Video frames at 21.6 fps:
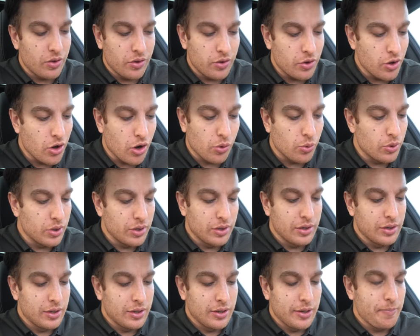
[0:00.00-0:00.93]
Yo,
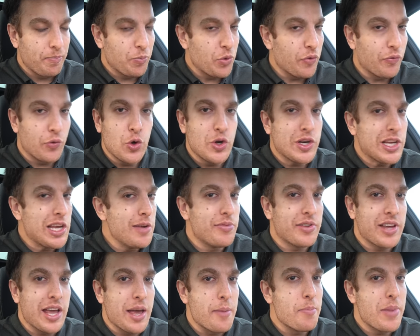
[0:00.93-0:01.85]
the food
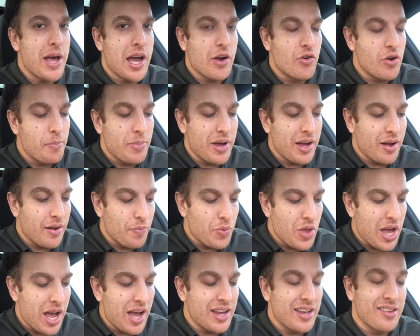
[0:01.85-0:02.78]
keeps getting better and better.
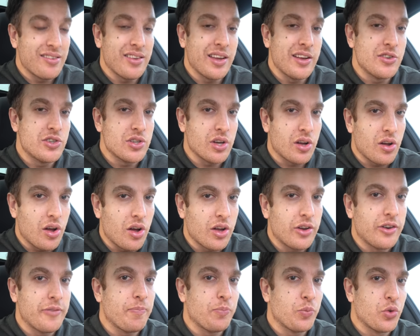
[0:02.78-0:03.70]
That is a
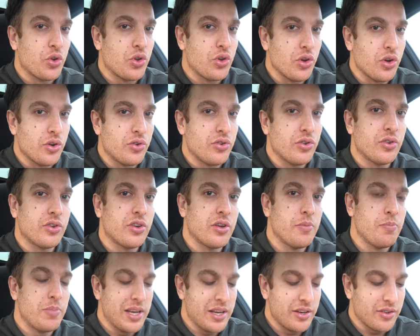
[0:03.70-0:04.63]
darn good
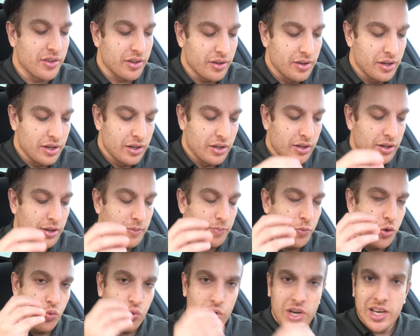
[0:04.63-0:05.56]
kabida.
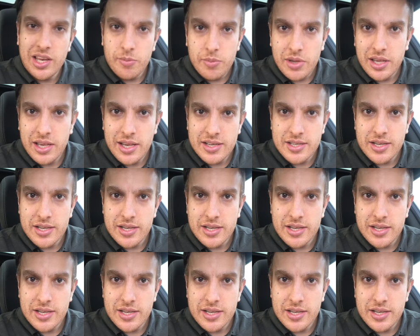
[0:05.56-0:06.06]
Really meaty